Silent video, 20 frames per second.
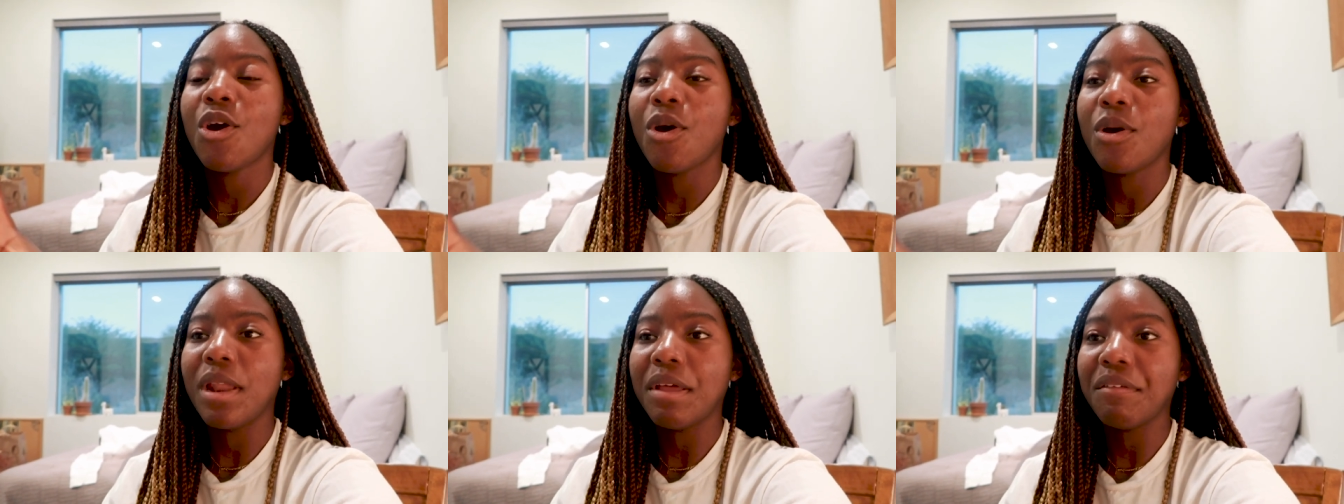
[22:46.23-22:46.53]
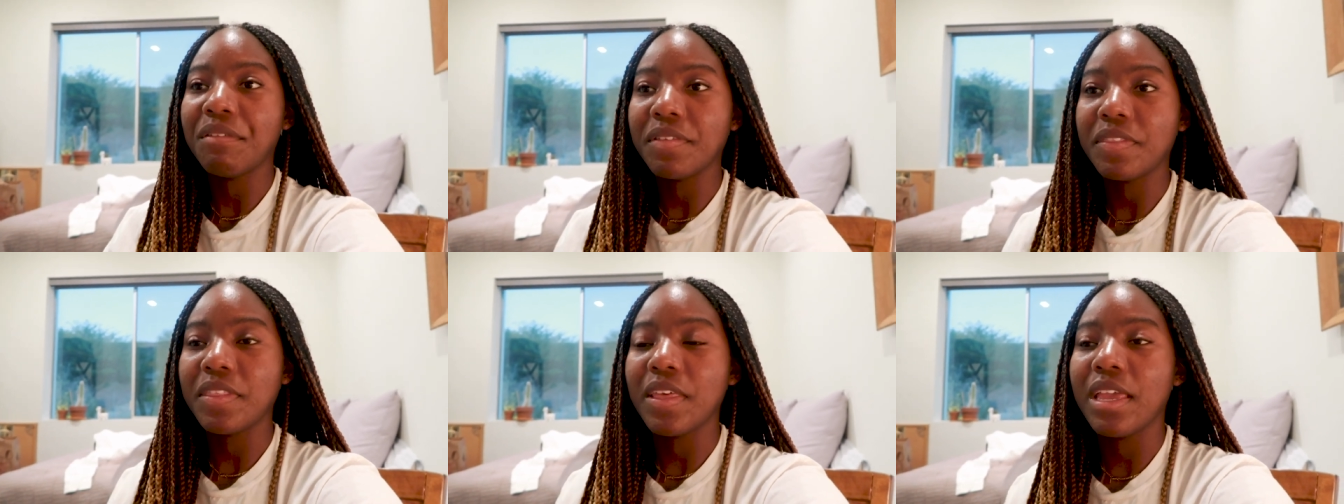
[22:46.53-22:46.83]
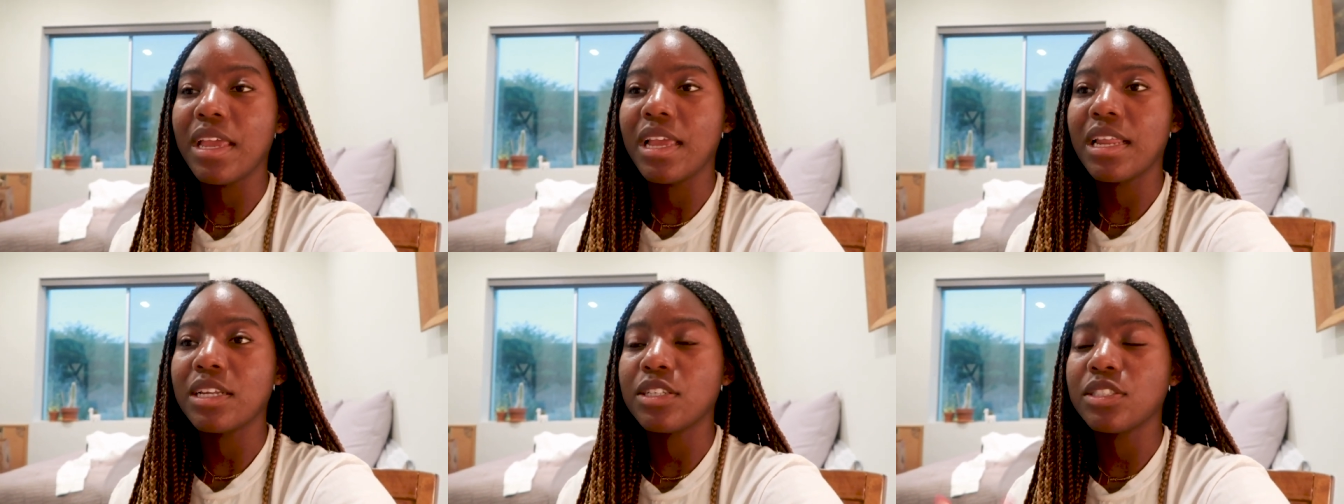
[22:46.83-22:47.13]
on
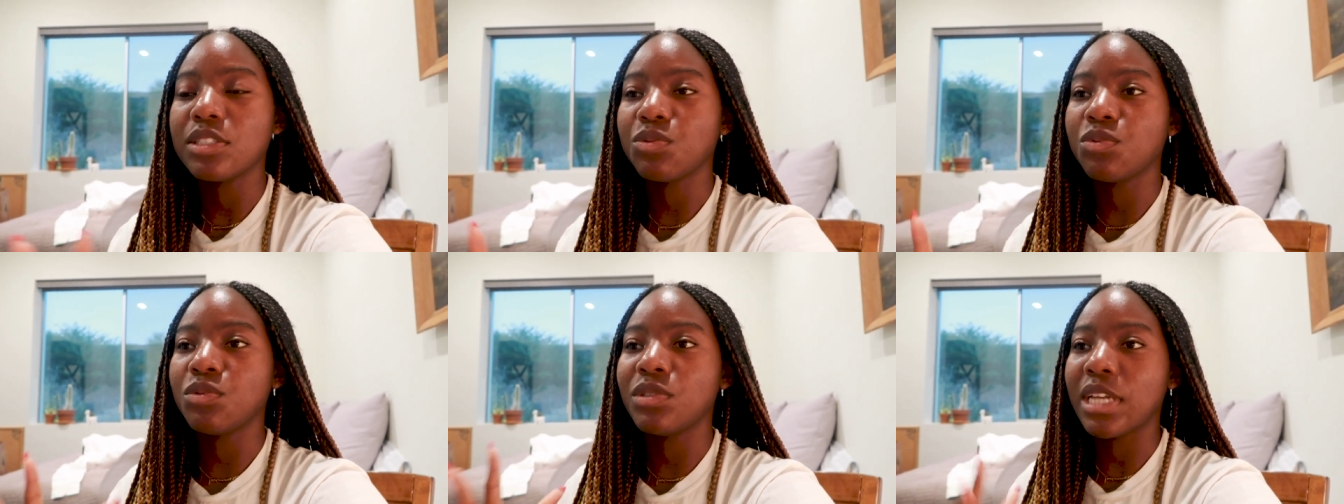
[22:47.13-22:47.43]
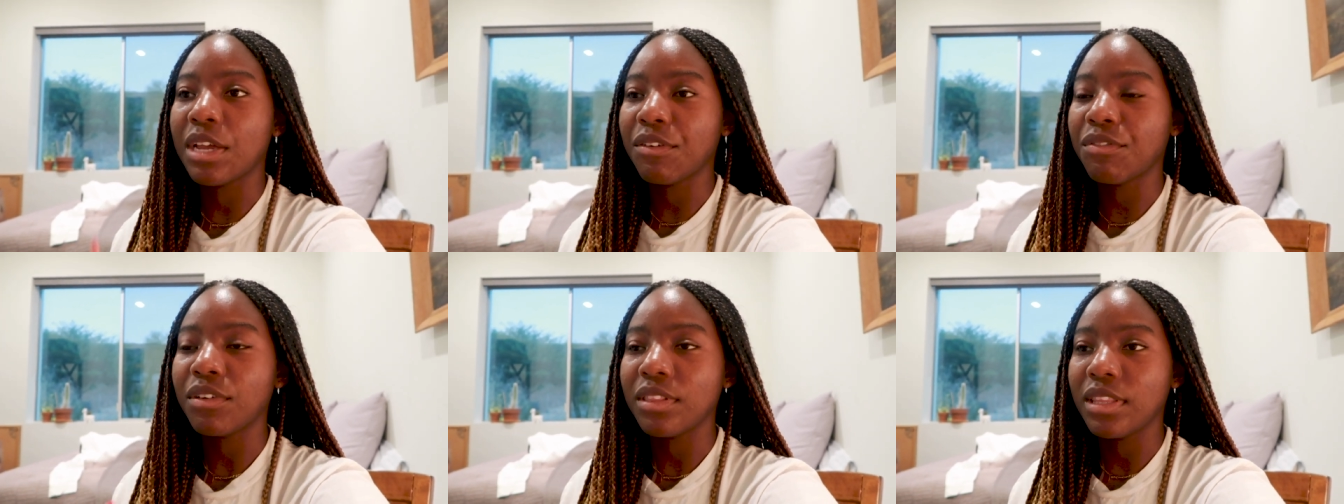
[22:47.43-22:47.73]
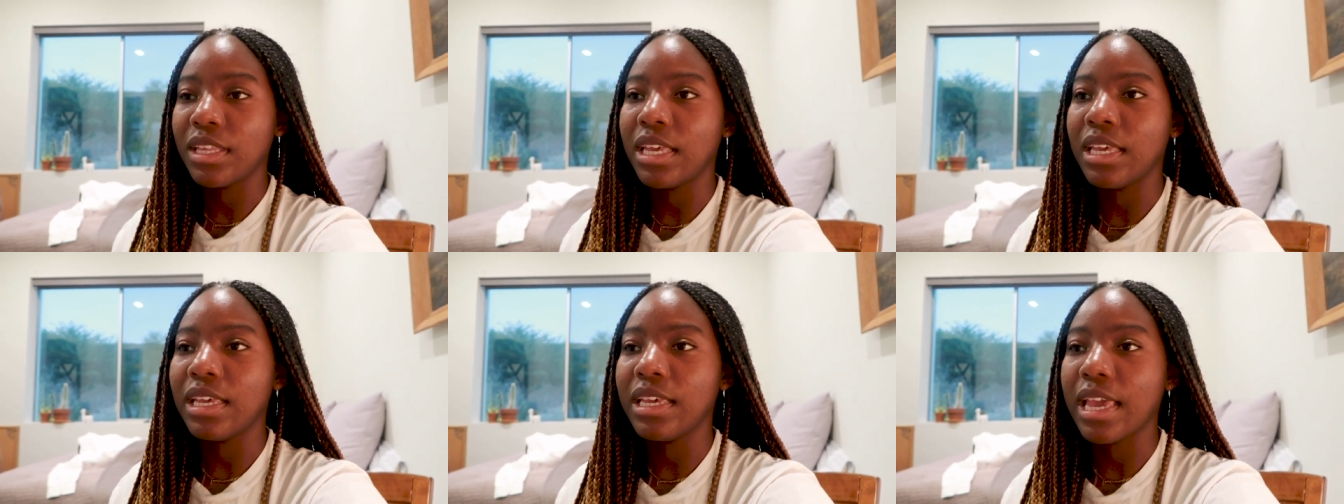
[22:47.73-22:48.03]
everything and it's
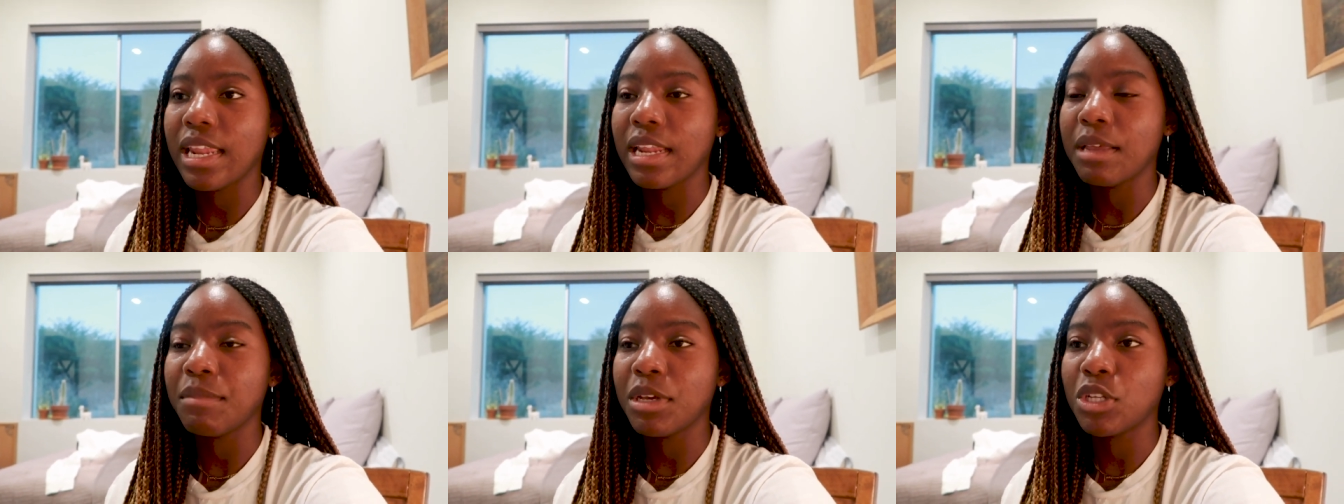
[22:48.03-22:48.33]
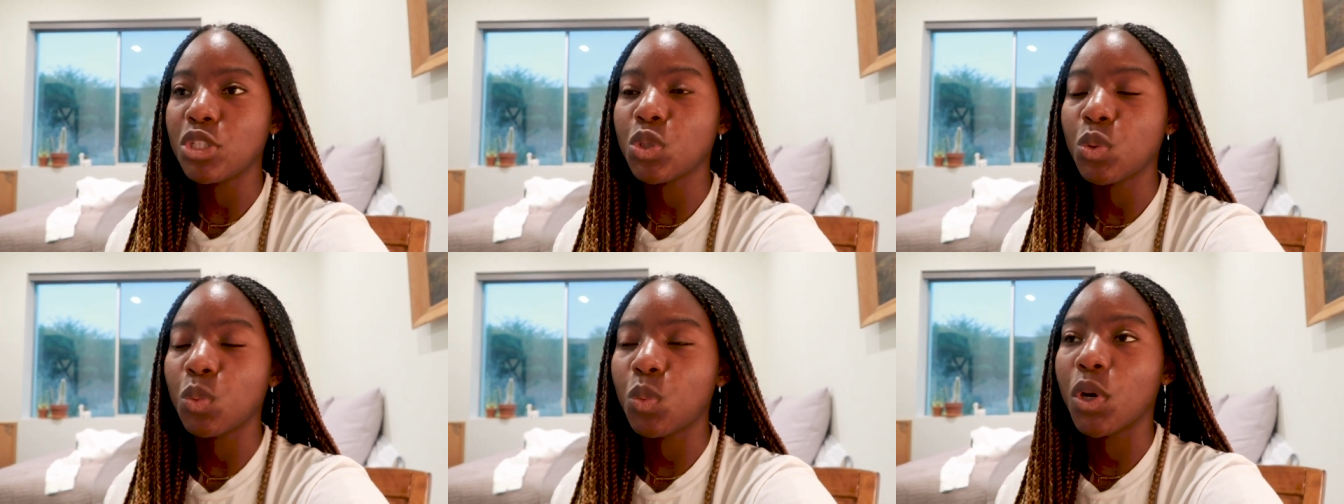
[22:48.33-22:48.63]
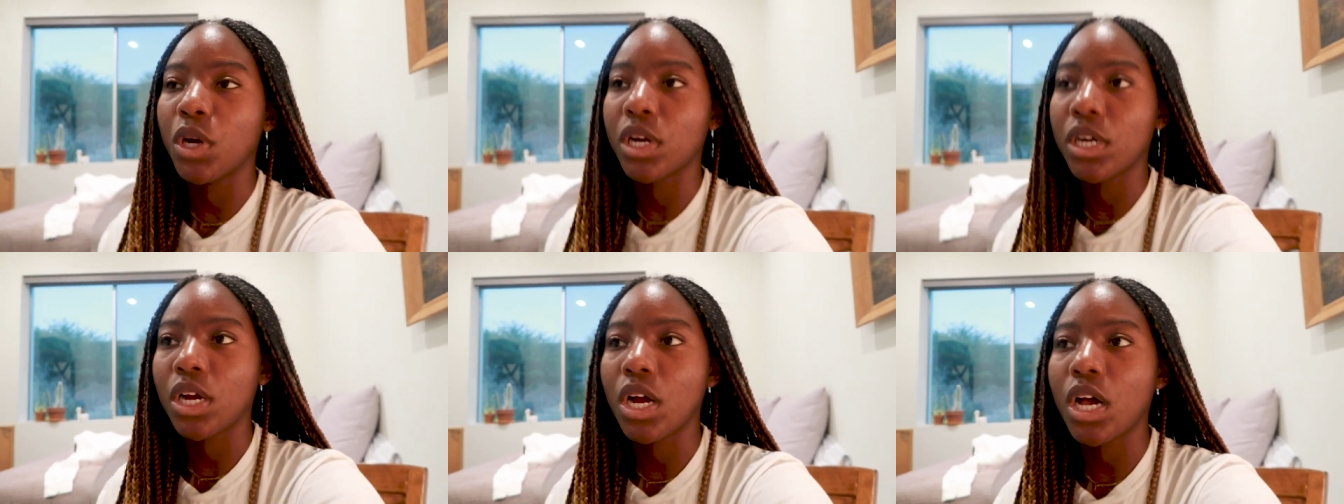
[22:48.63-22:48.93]
definitely getting me to
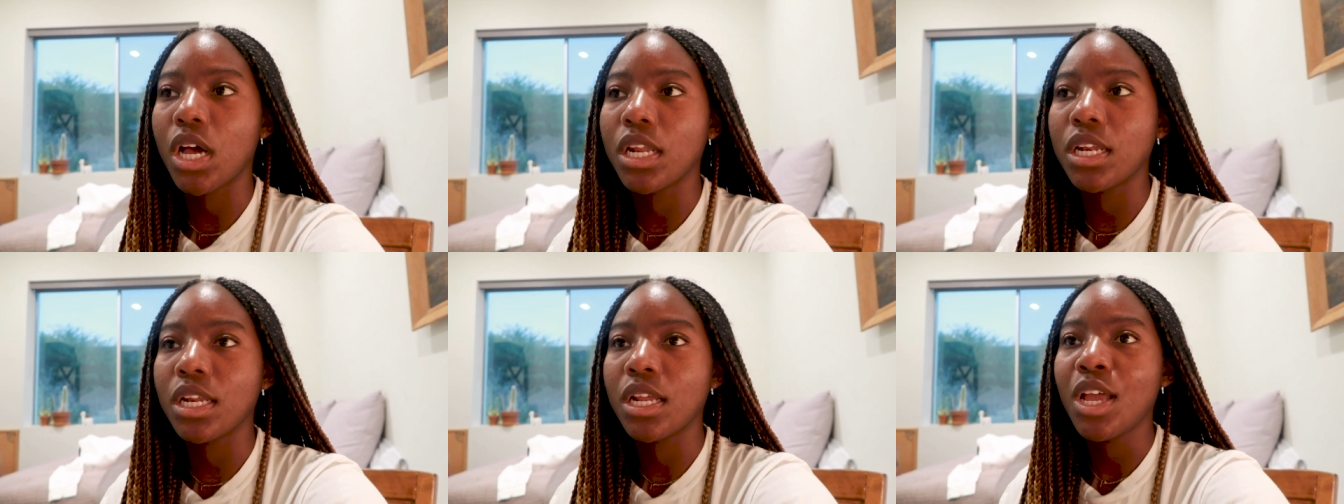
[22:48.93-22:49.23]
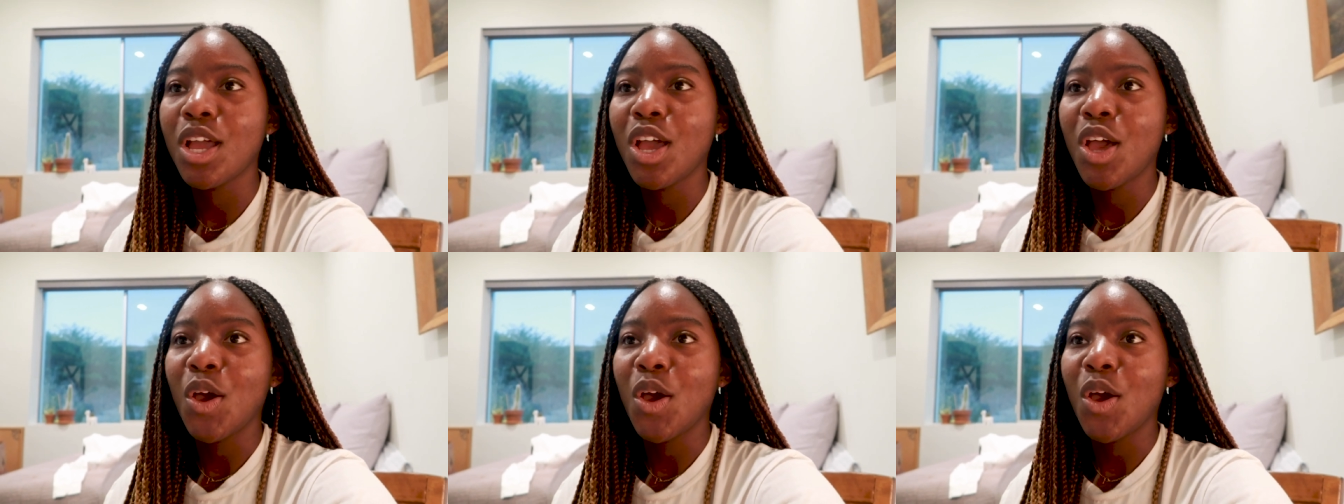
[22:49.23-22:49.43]
work on